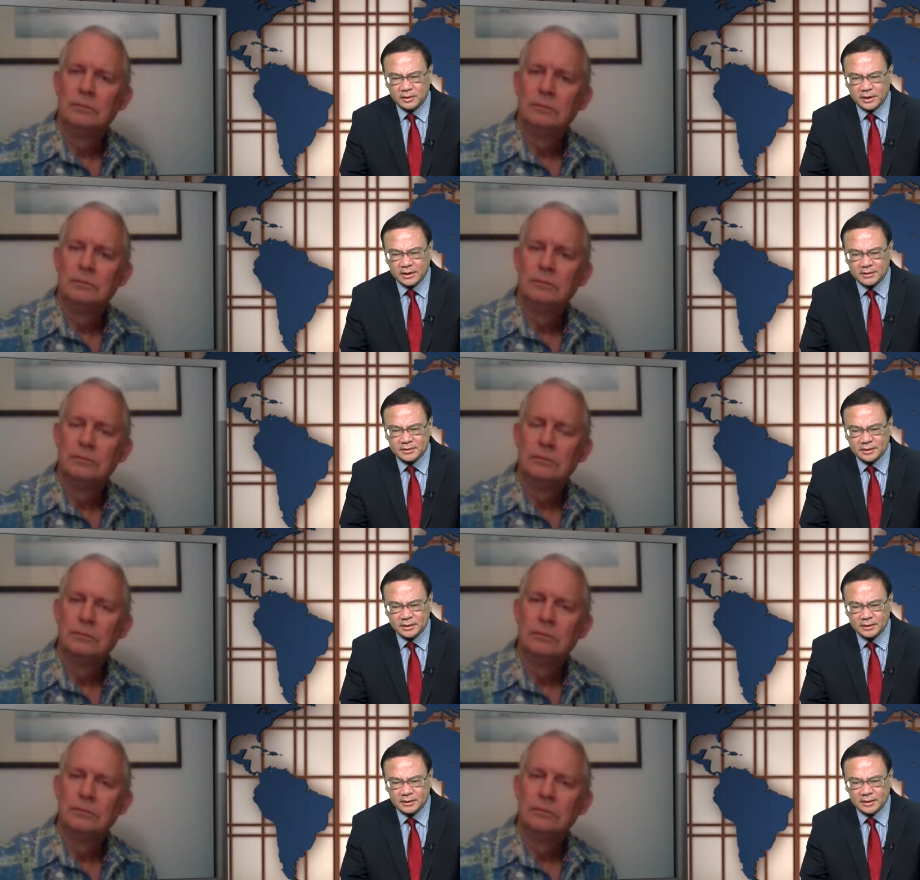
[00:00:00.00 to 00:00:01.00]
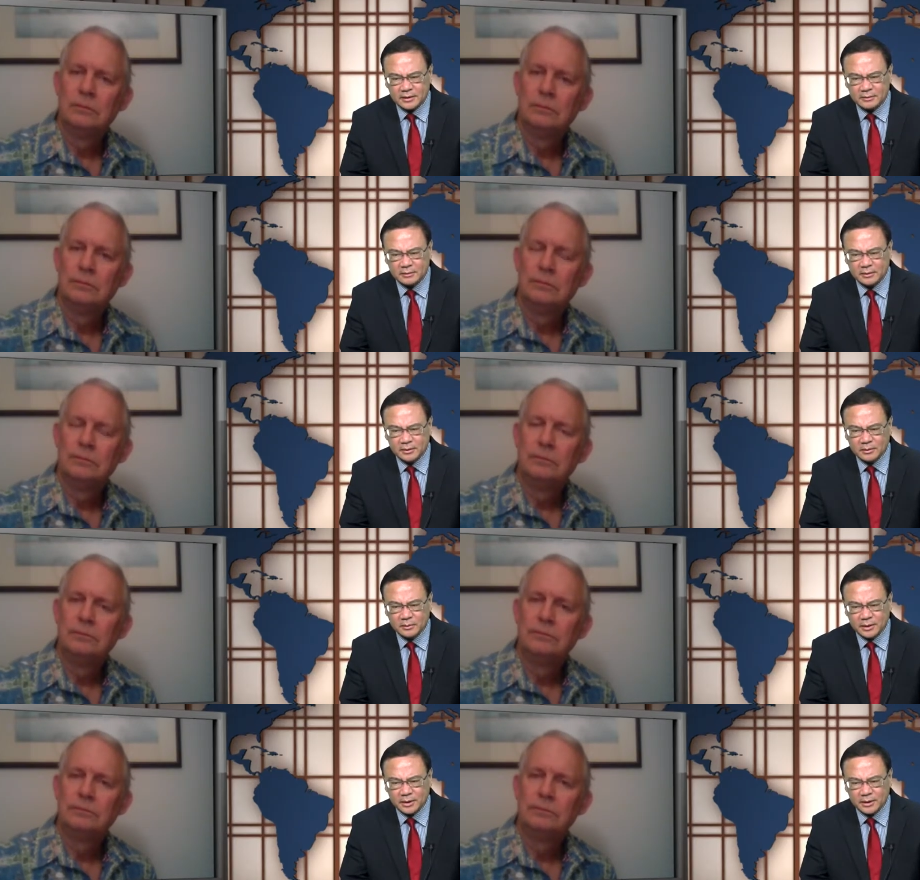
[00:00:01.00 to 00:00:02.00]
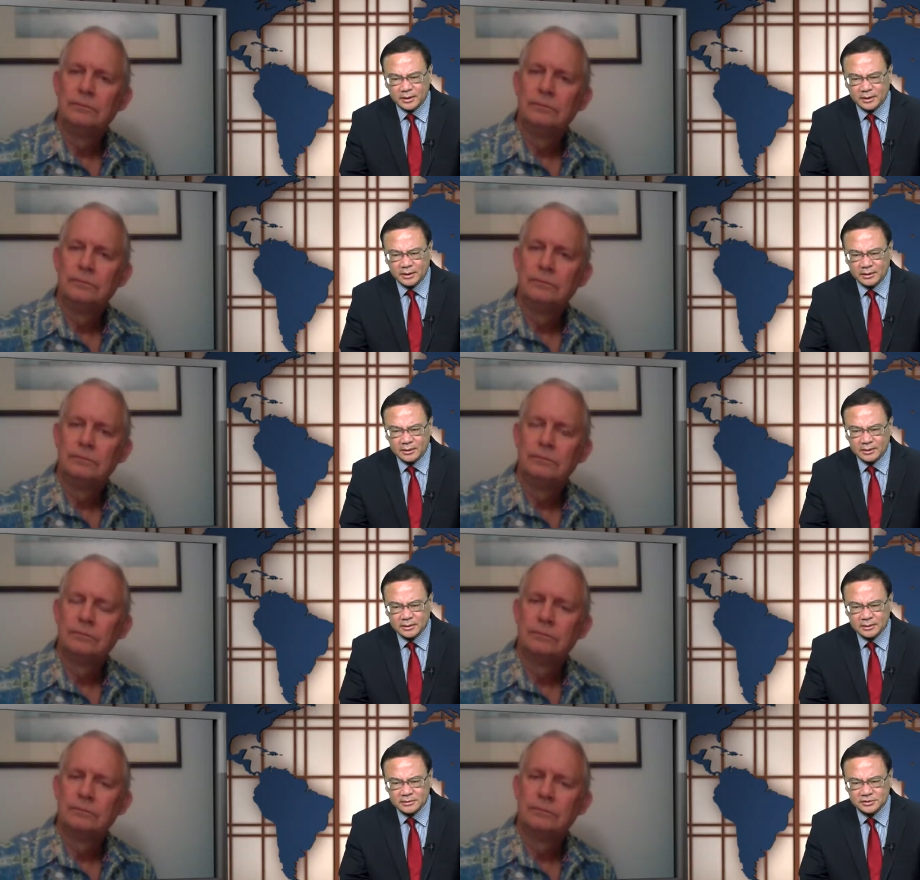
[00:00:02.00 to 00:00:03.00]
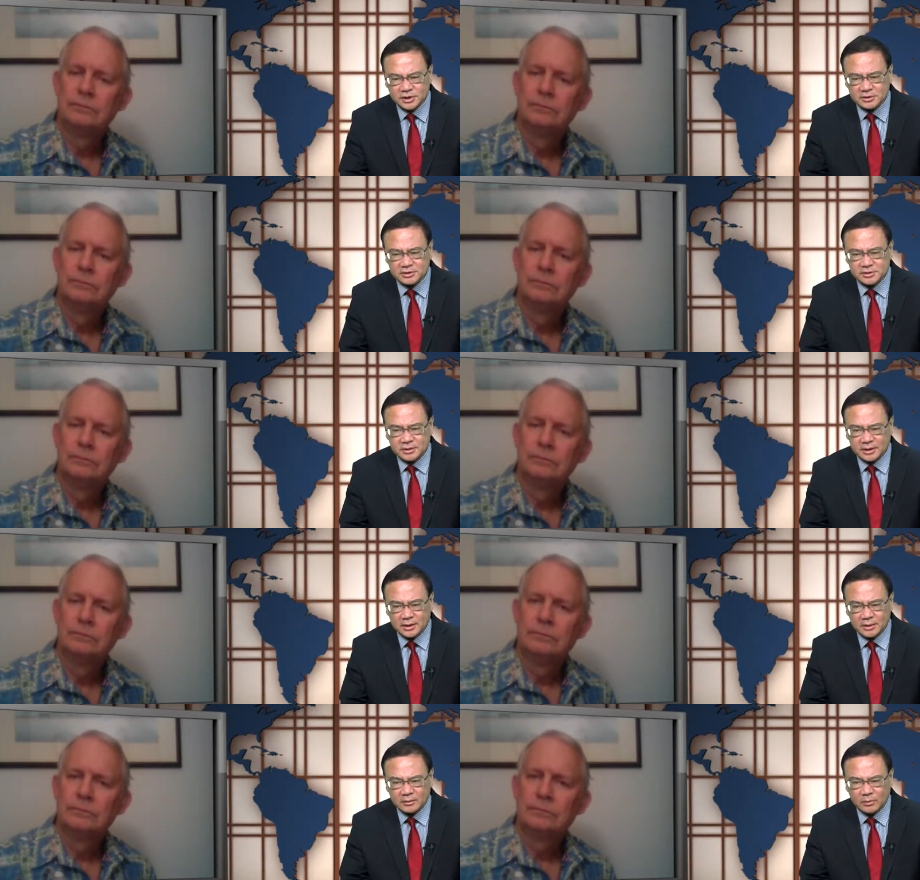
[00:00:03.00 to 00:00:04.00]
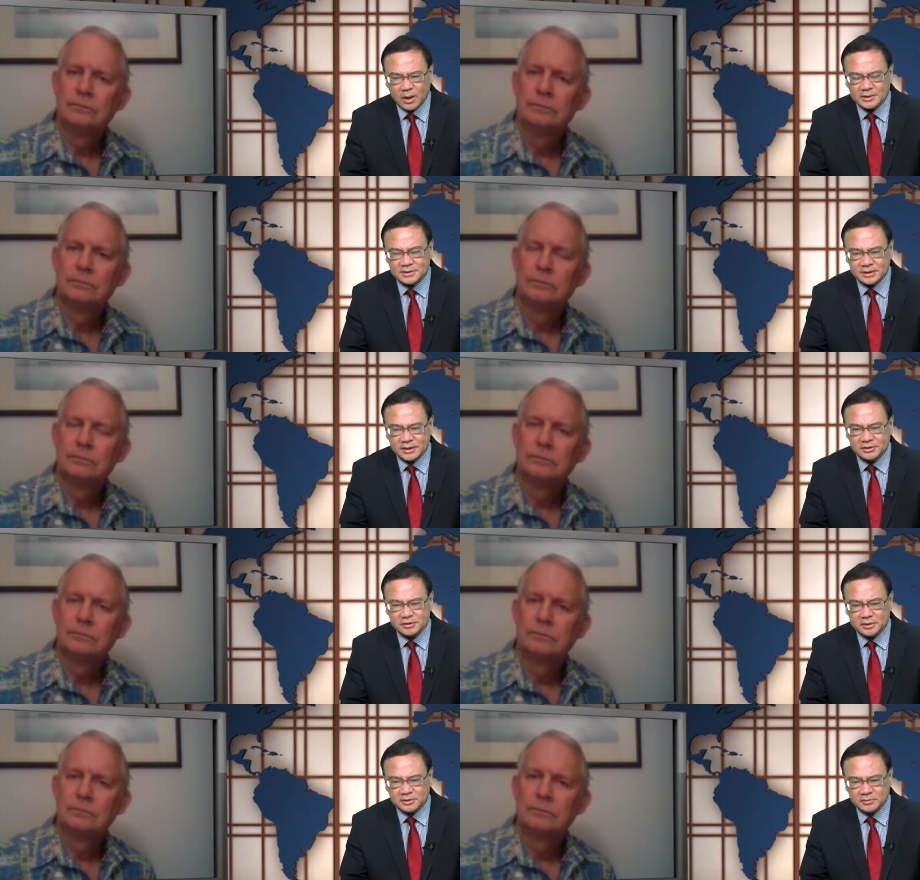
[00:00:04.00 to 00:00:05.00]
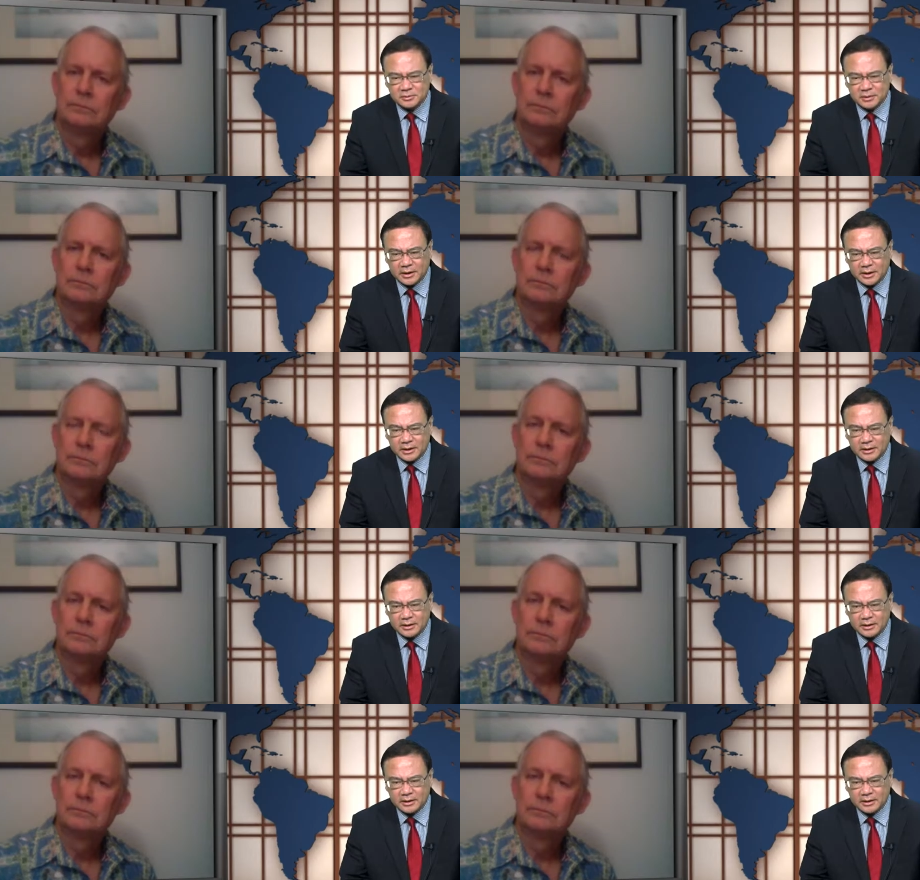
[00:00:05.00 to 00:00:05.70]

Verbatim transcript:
Speaker 1: and then when Judge Watson issued his ruling,